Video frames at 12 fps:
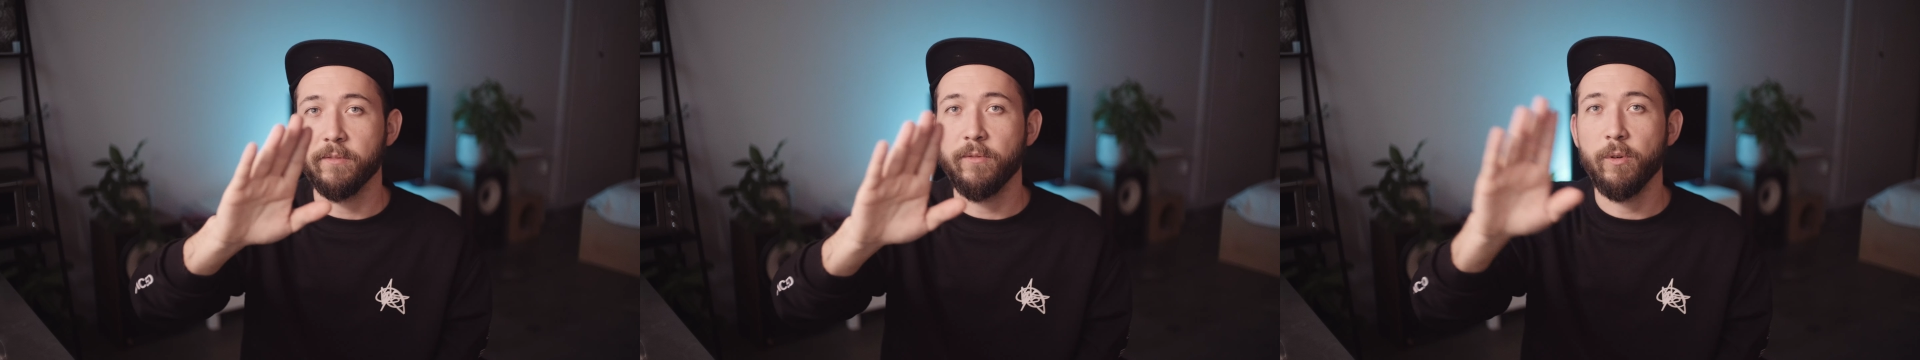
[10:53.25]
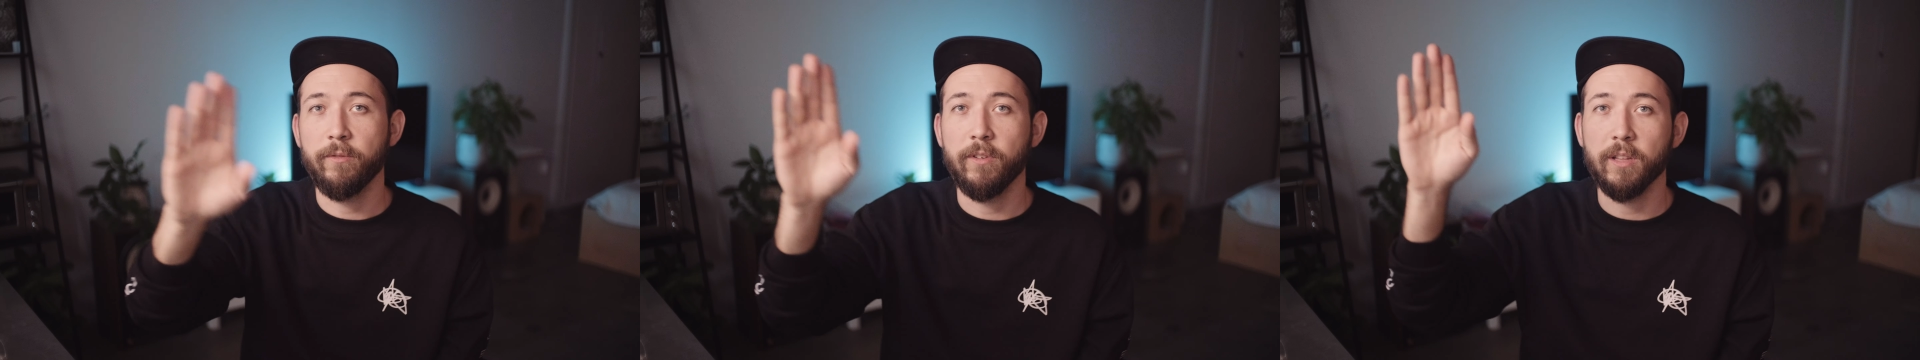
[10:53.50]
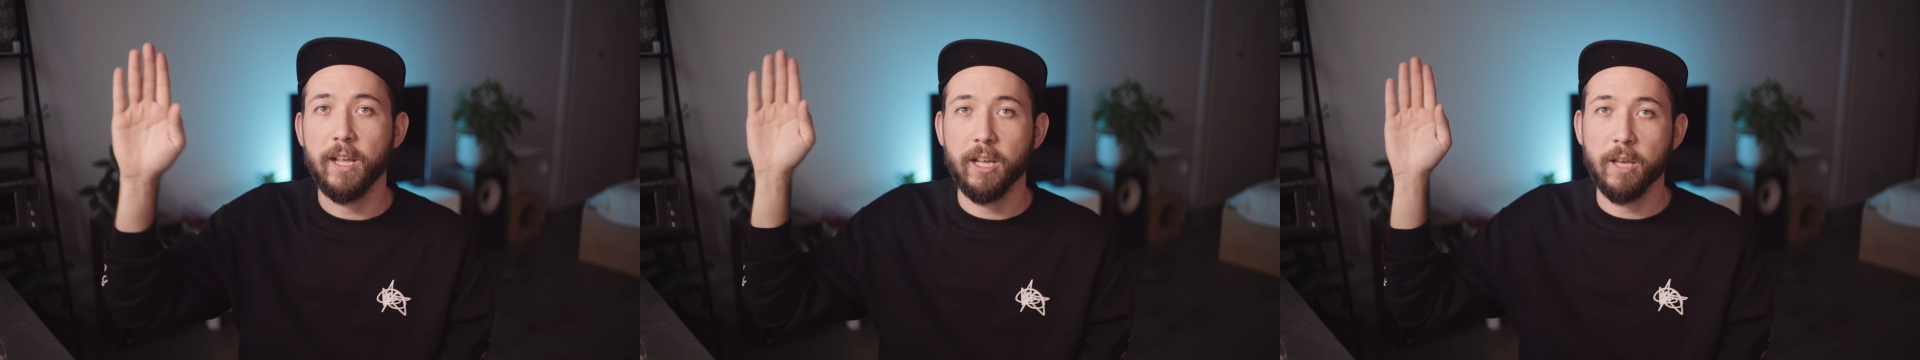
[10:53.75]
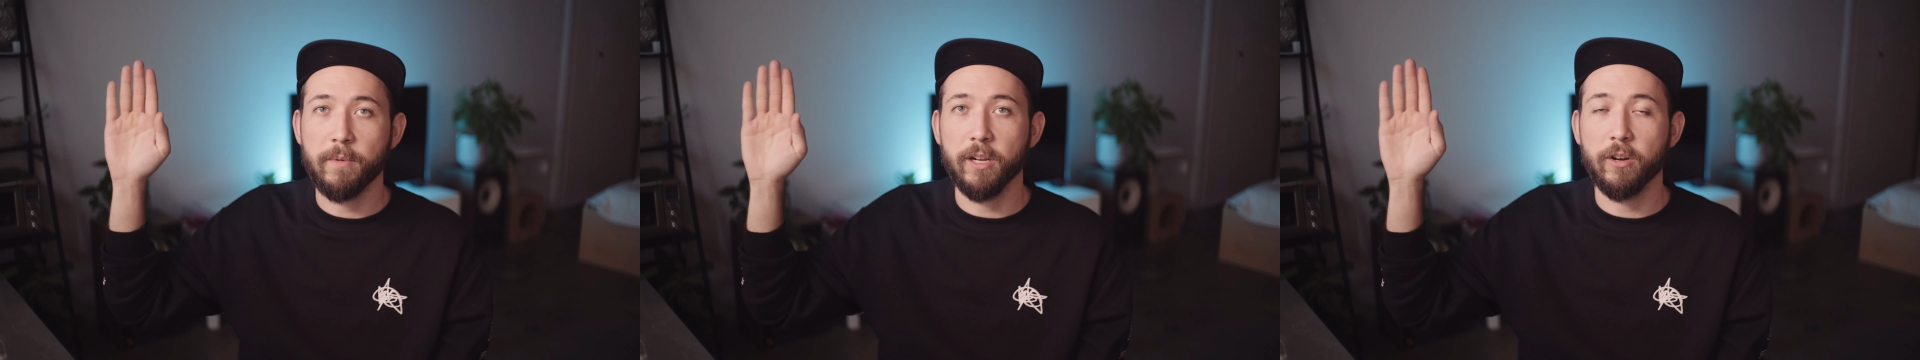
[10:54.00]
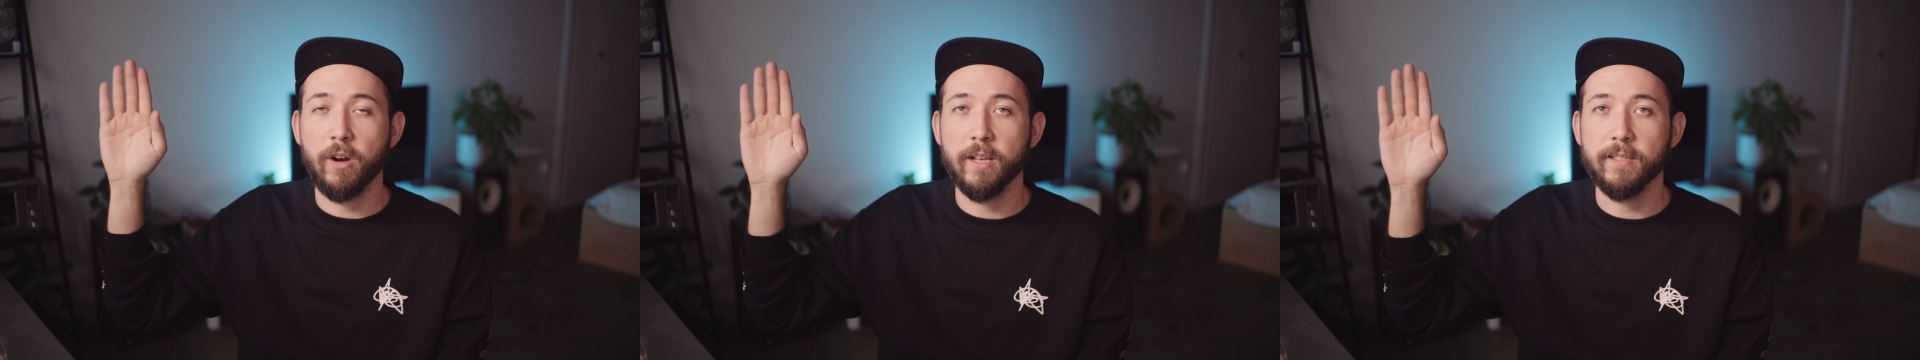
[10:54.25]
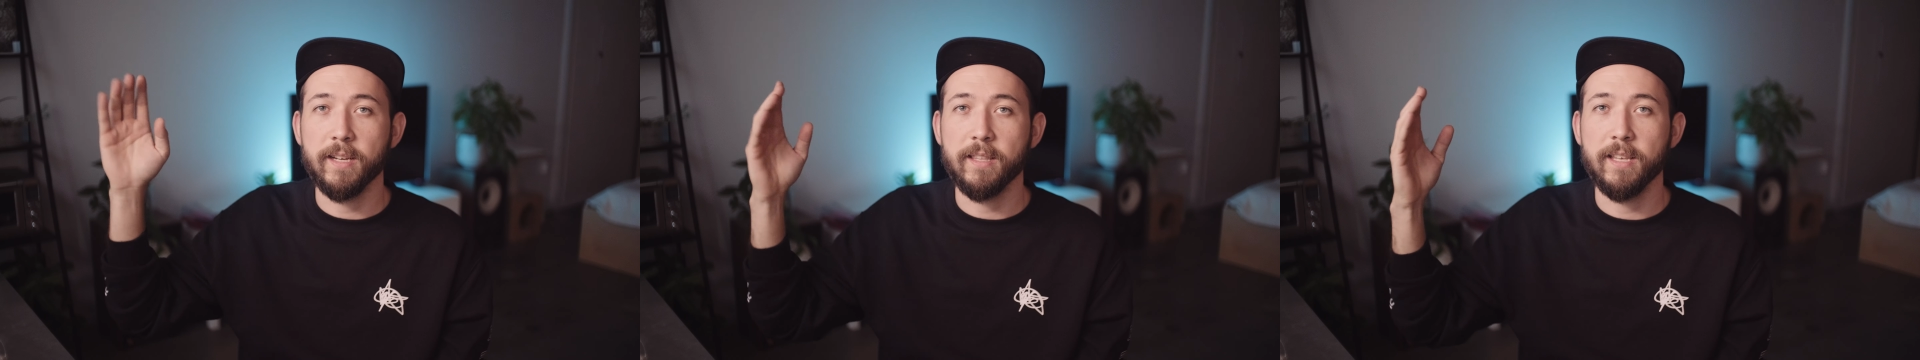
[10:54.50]
four foot light coming
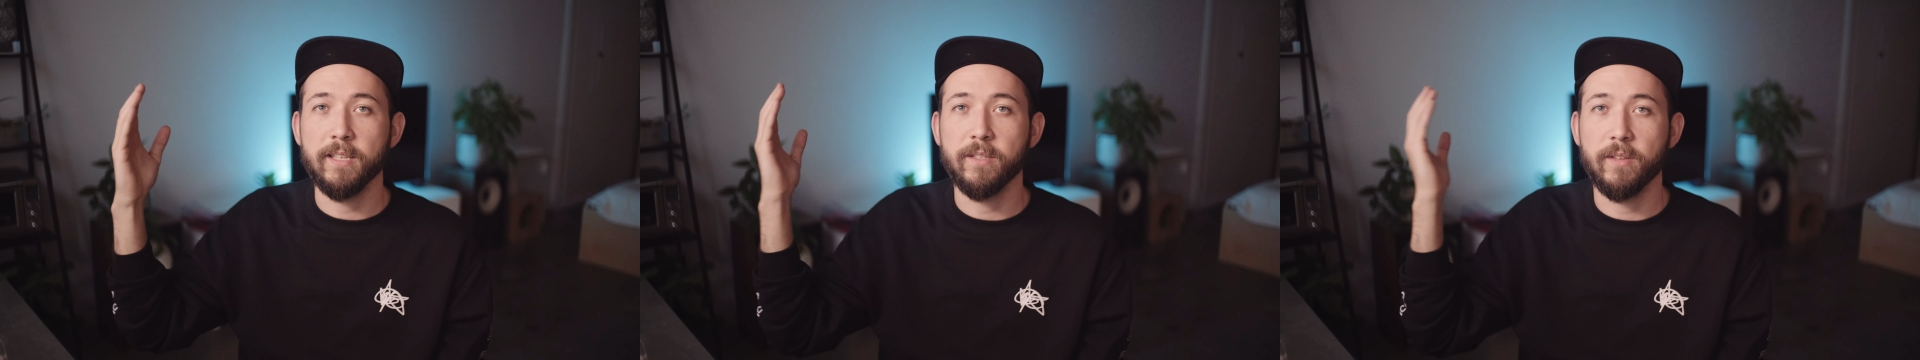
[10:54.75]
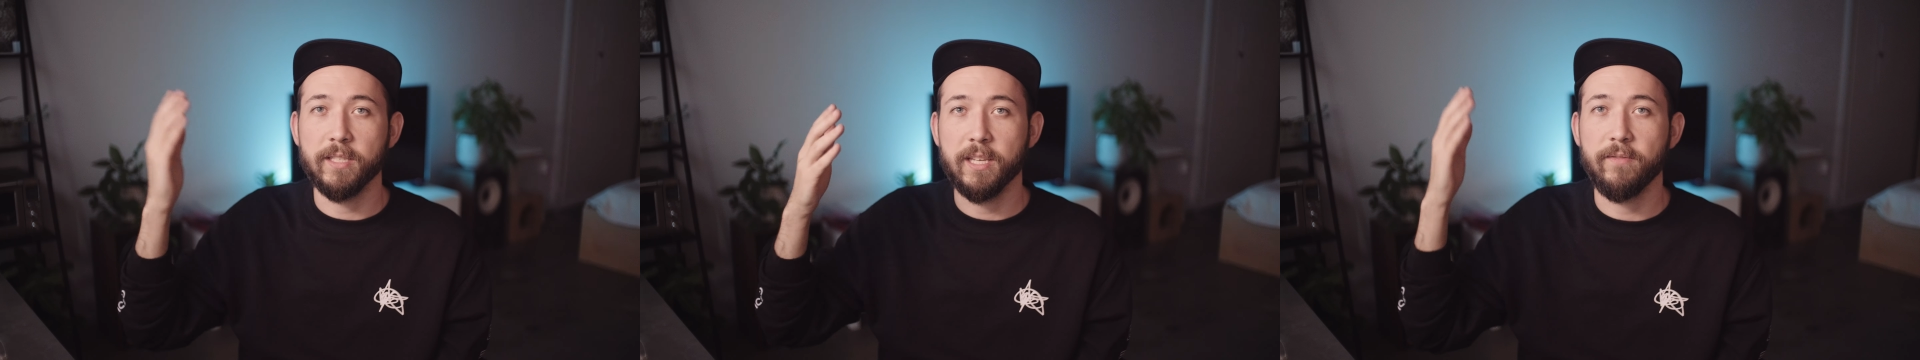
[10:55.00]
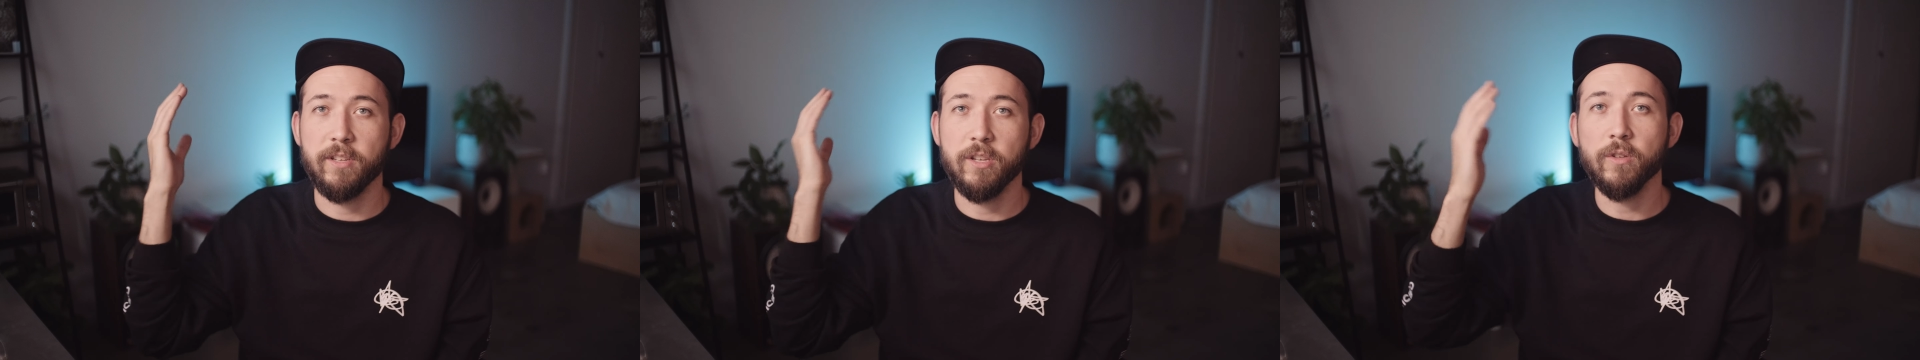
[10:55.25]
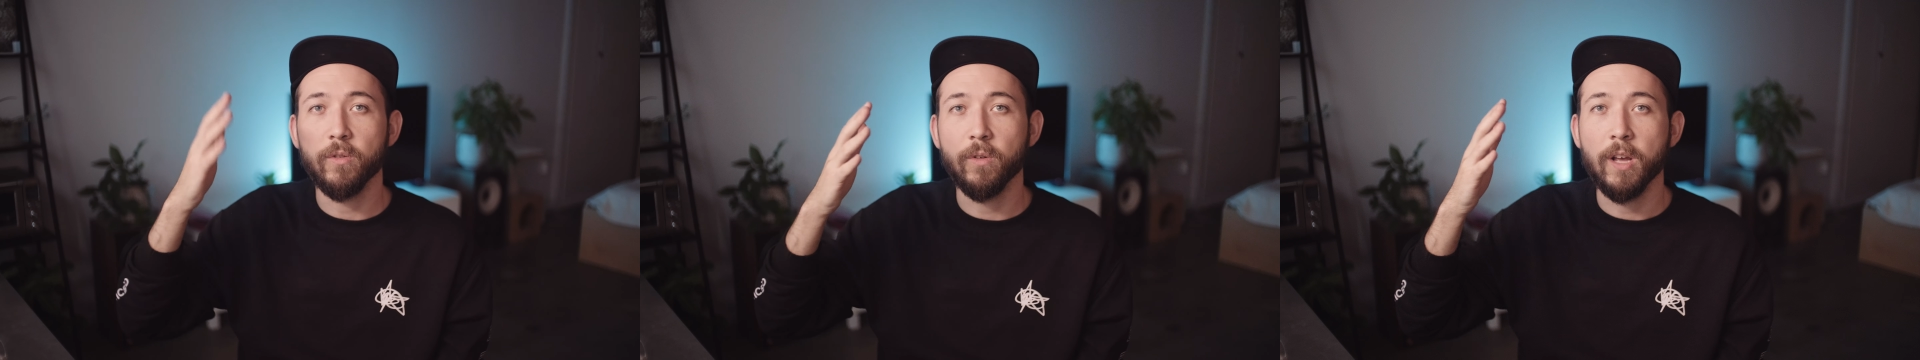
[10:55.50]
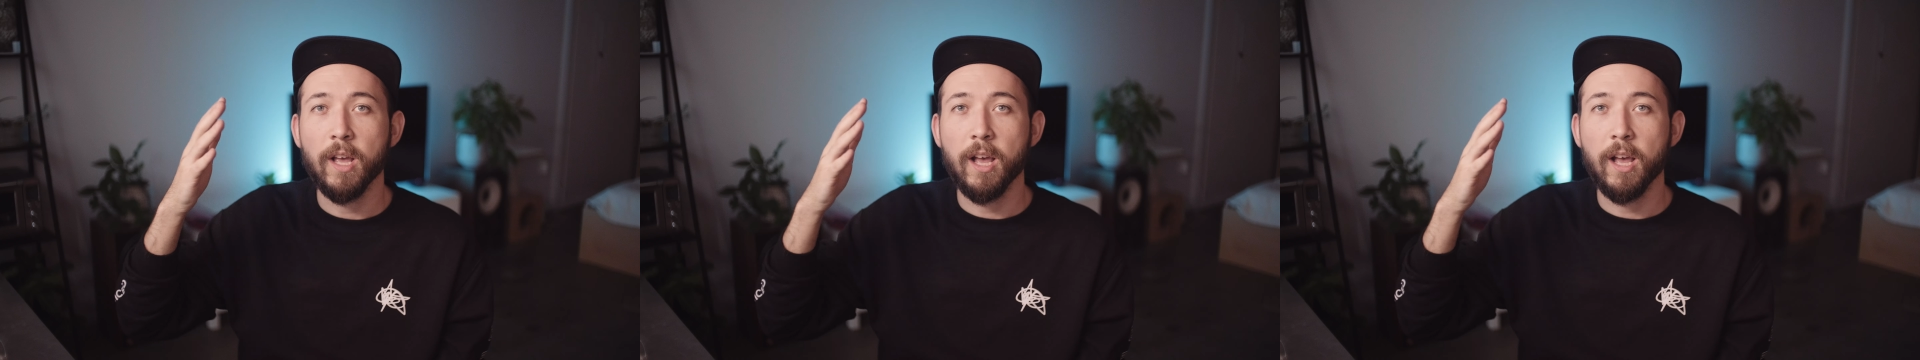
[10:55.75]
across like this, so that's giving you